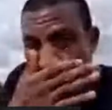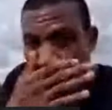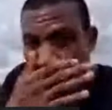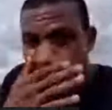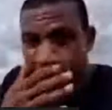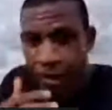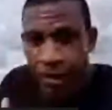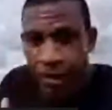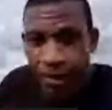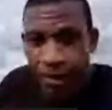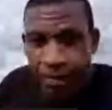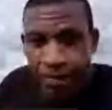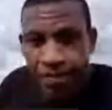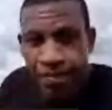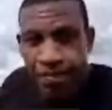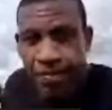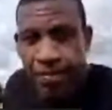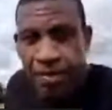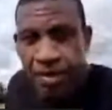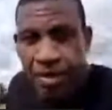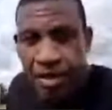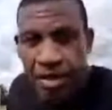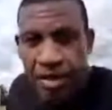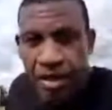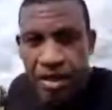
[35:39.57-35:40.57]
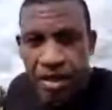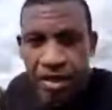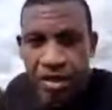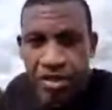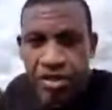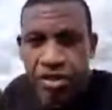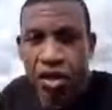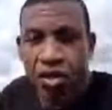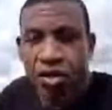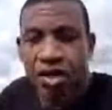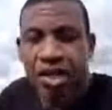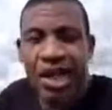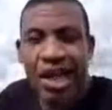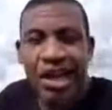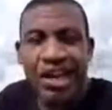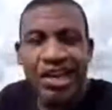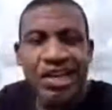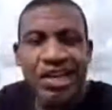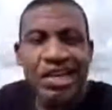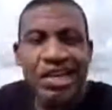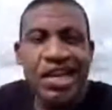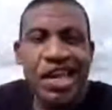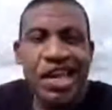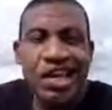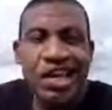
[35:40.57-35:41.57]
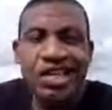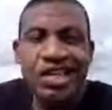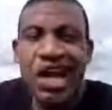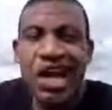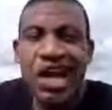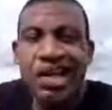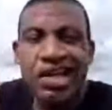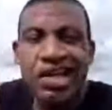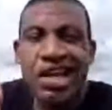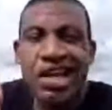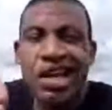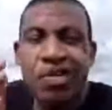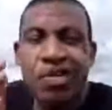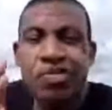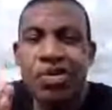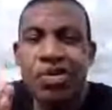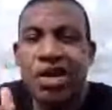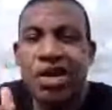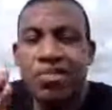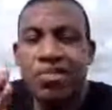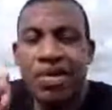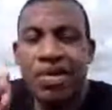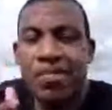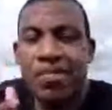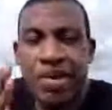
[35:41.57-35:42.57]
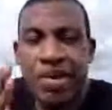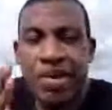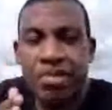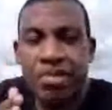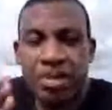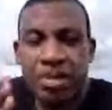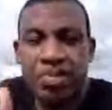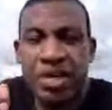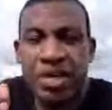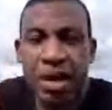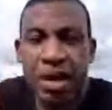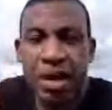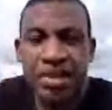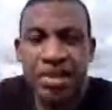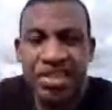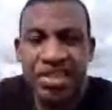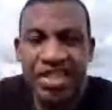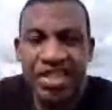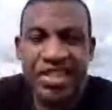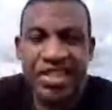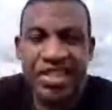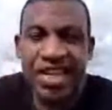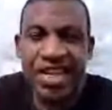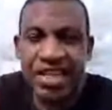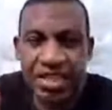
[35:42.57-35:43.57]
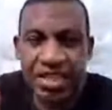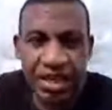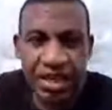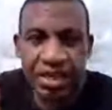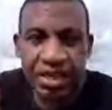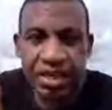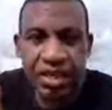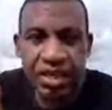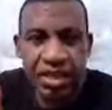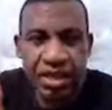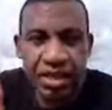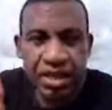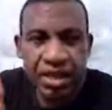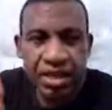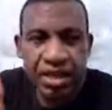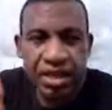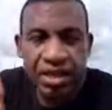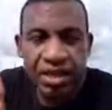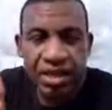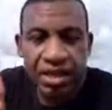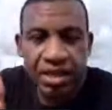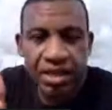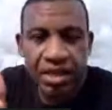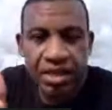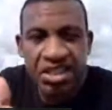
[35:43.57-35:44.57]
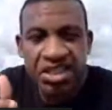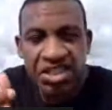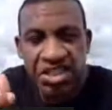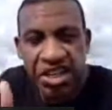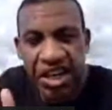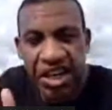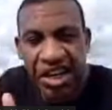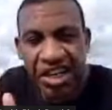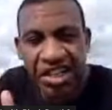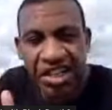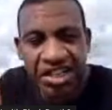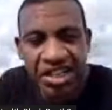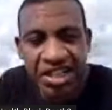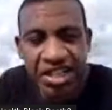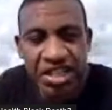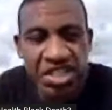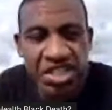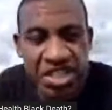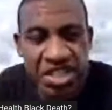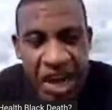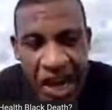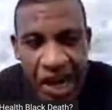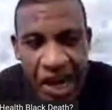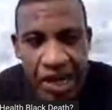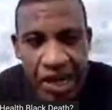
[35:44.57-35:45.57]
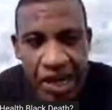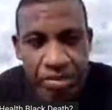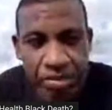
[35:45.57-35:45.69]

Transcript: Don't let not near one of my babies become a statistic chasing jobs.